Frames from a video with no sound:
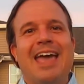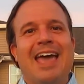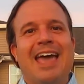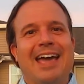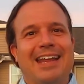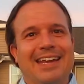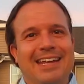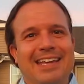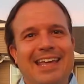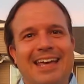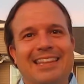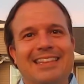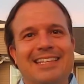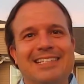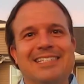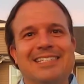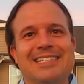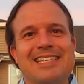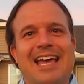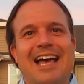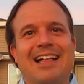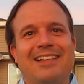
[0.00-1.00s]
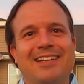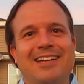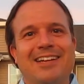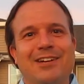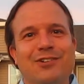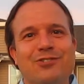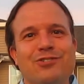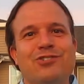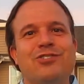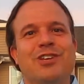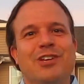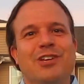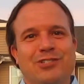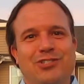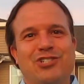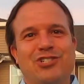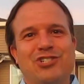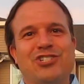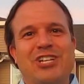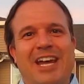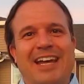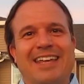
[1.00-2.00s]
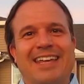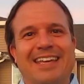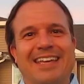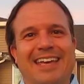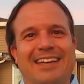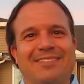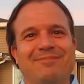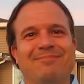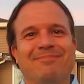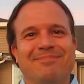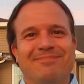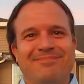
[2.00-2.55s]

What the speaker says: And again, this is Alan Ayers, just checking in.